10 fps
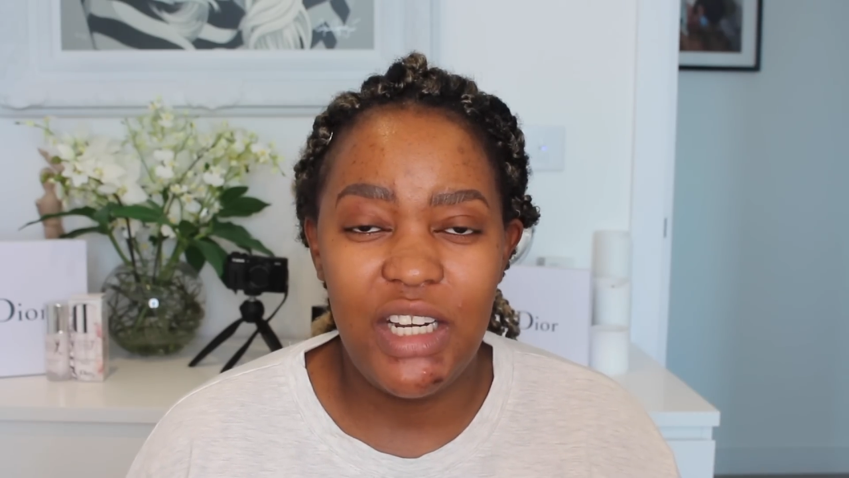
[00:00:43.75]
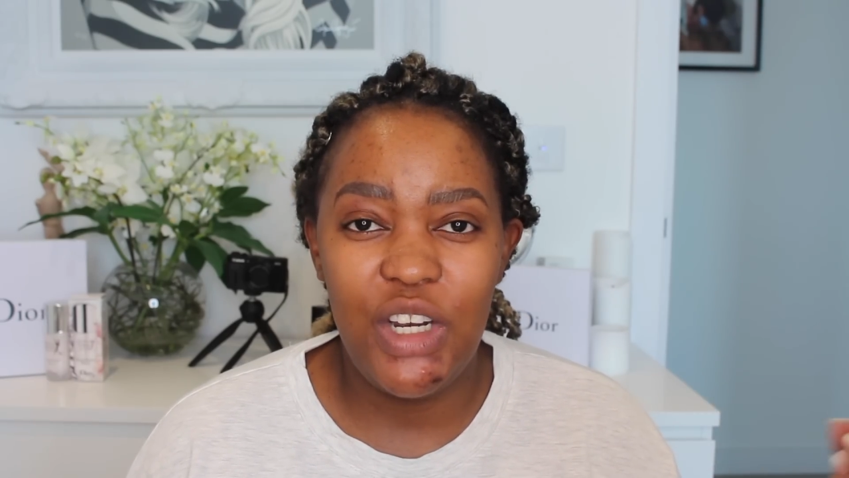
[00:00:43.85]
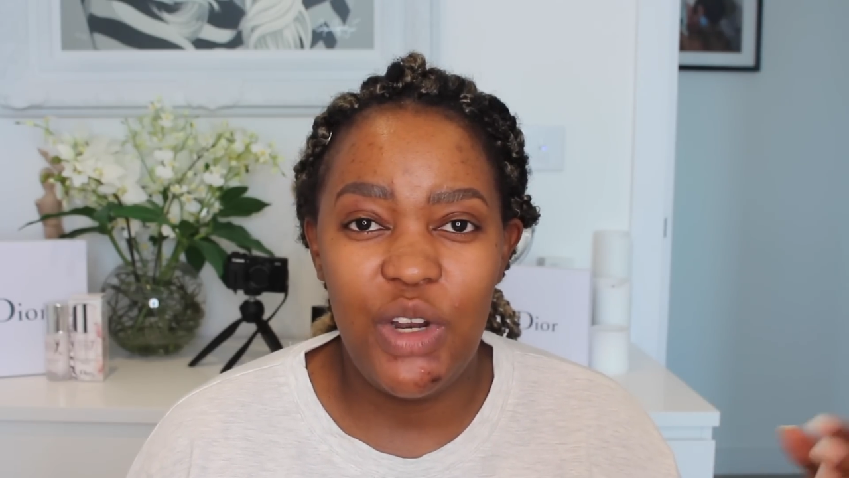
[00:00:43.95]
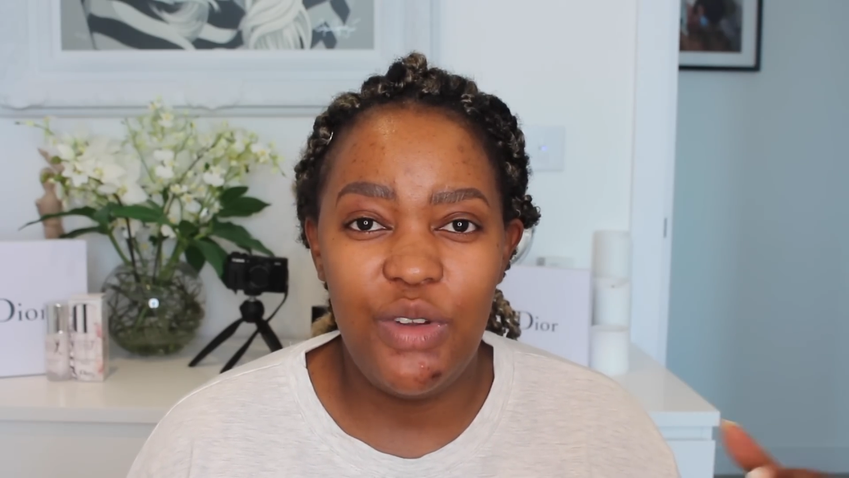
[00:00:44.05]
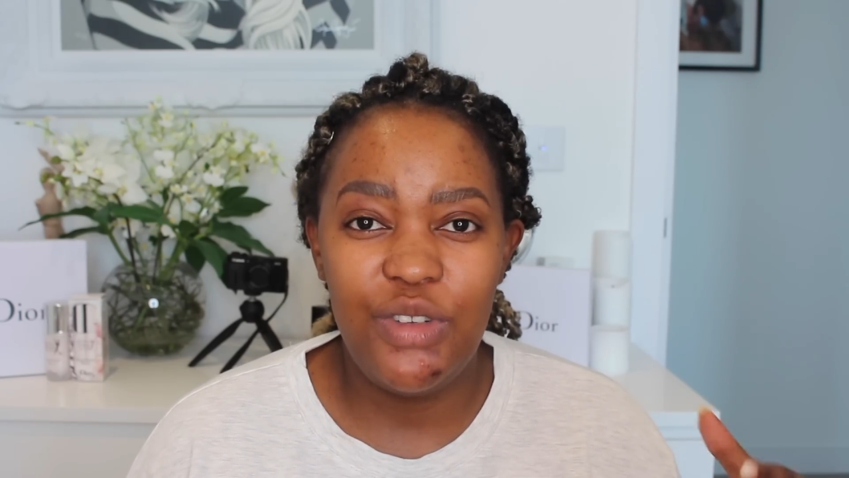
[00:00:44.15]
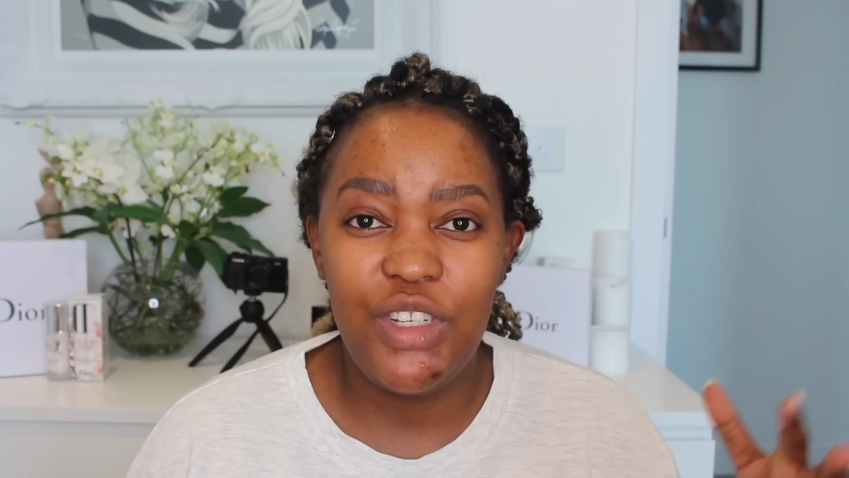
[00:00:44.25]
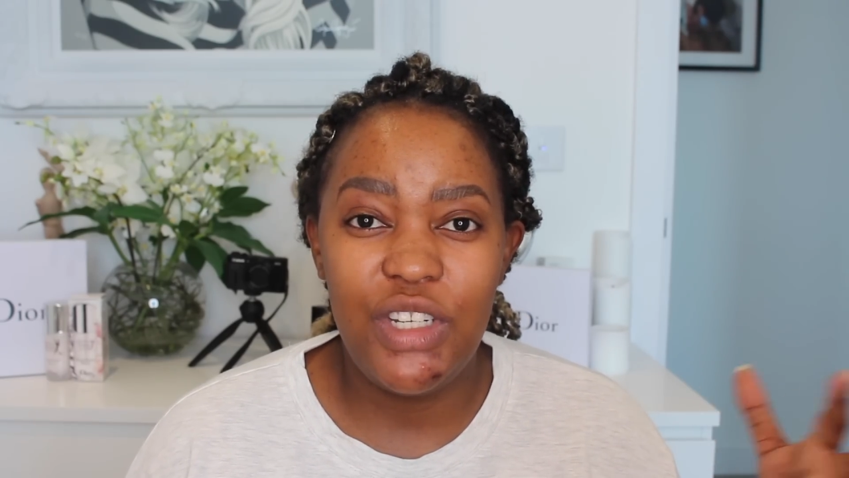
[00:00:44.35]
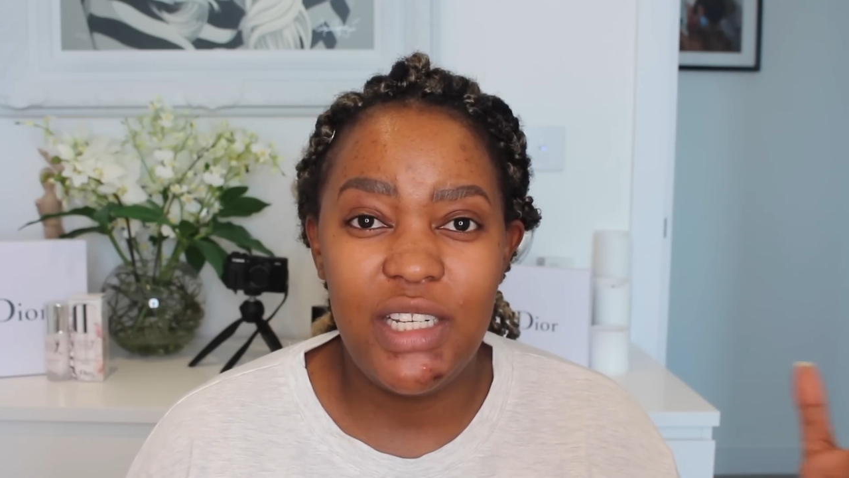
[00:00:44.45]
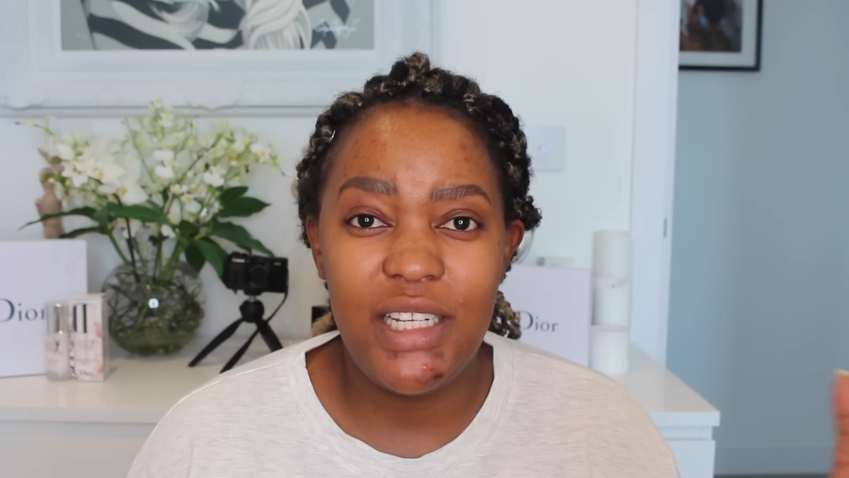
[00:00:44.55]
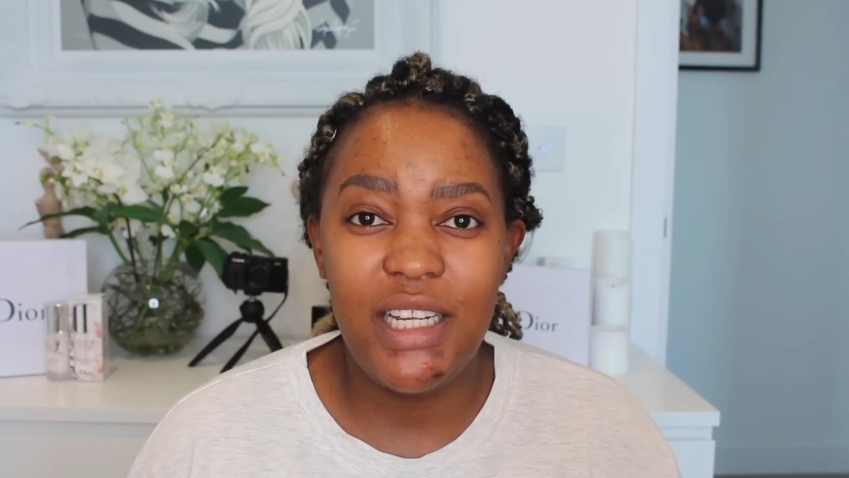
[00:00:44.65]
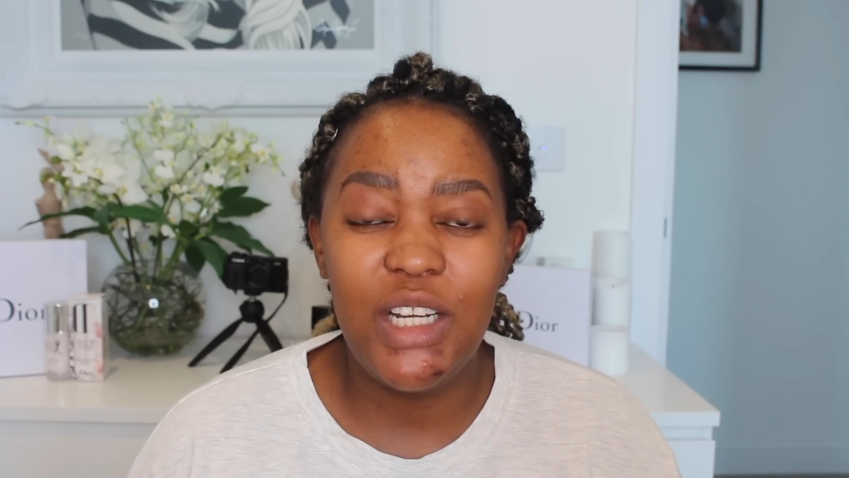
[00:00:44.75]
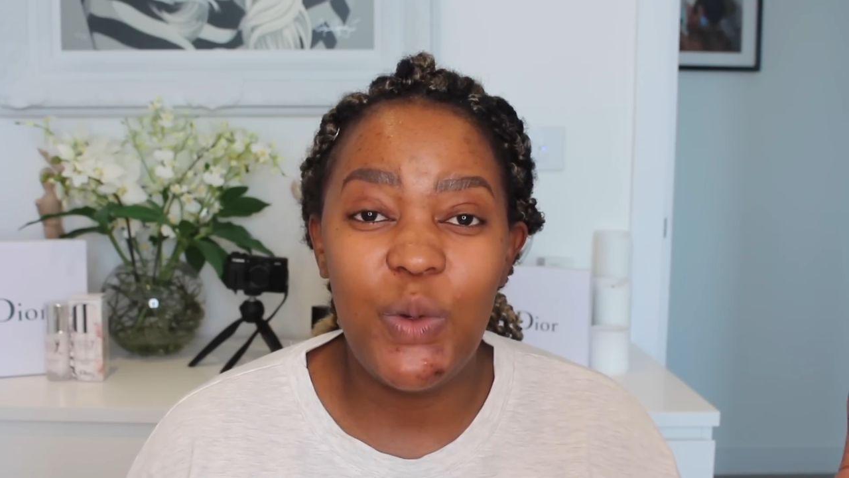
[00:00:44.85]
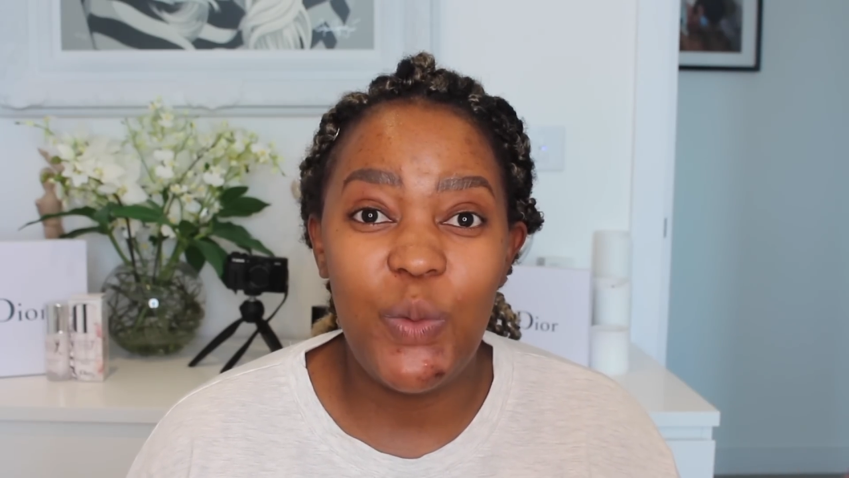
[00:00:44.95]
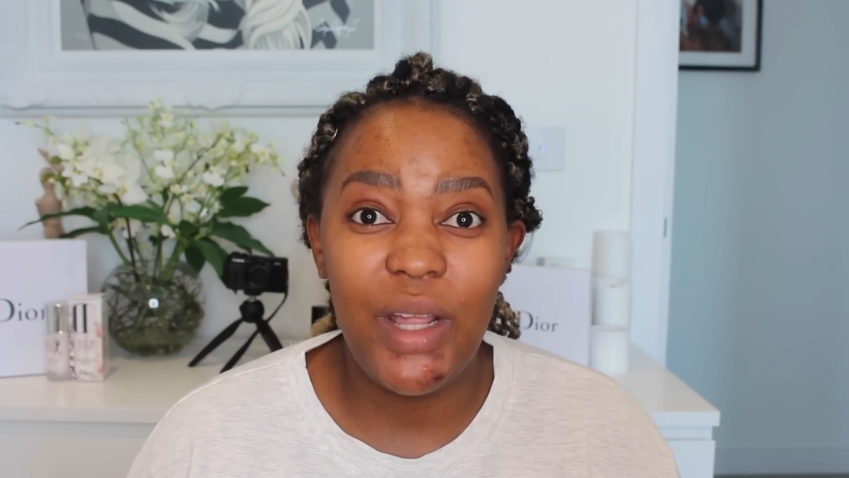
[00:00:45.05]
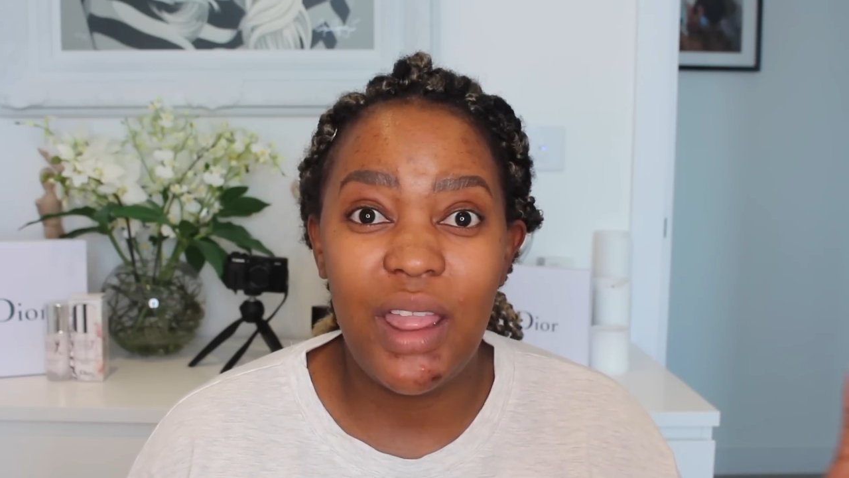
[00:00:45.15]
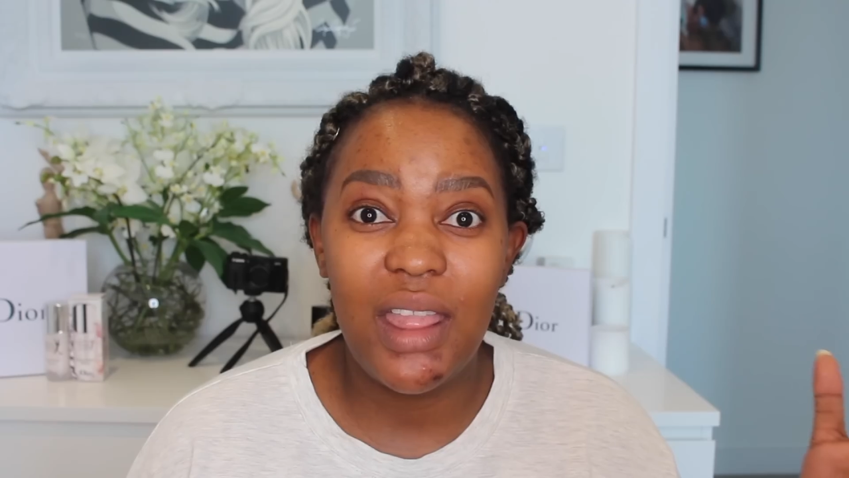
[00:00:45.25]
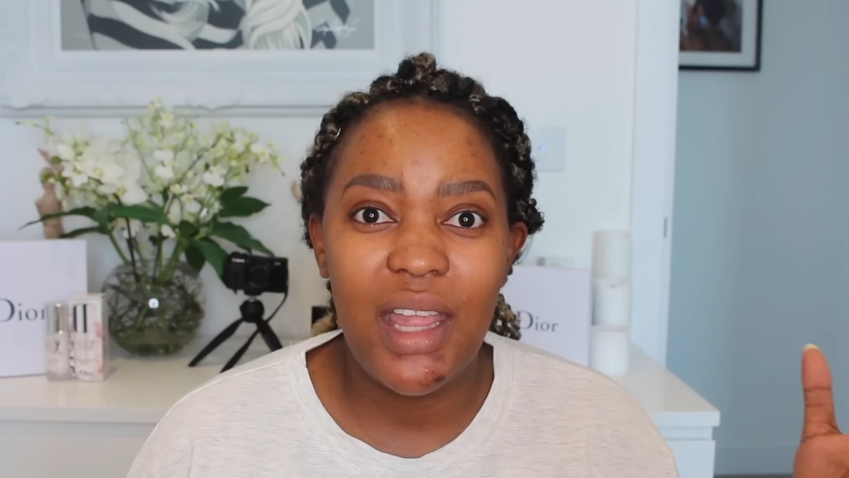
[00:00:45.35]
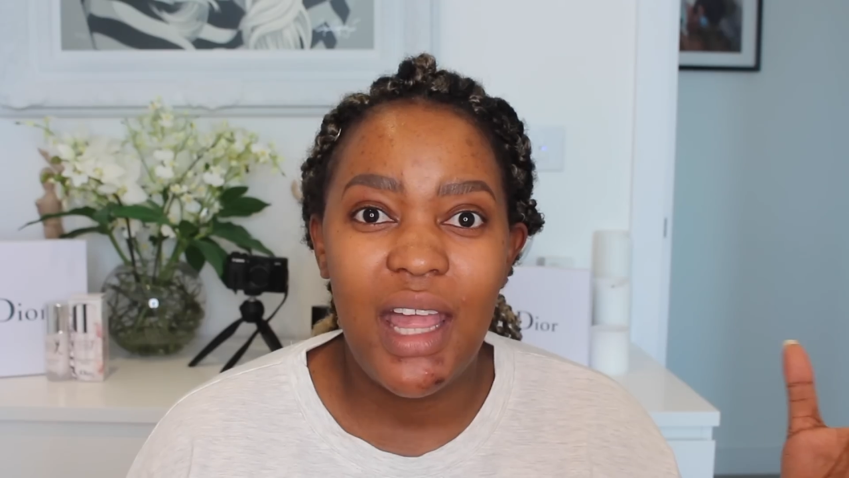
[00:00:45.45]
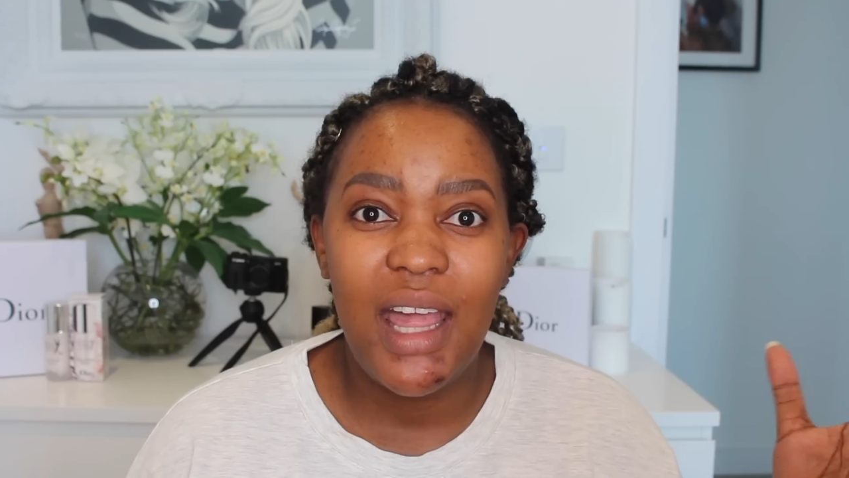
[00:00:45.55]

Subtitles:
and learned to deal with